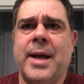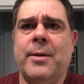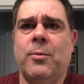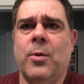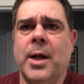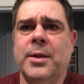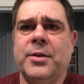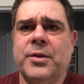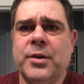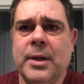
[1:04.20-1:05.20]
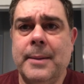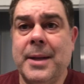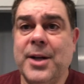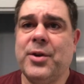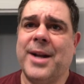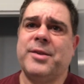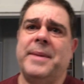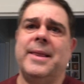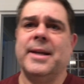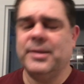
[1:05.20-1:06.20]
out at once, and I'm going to try to
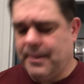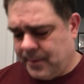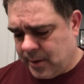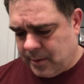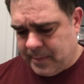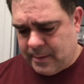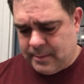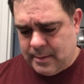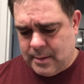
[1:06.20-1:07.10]
speed things up a little bit.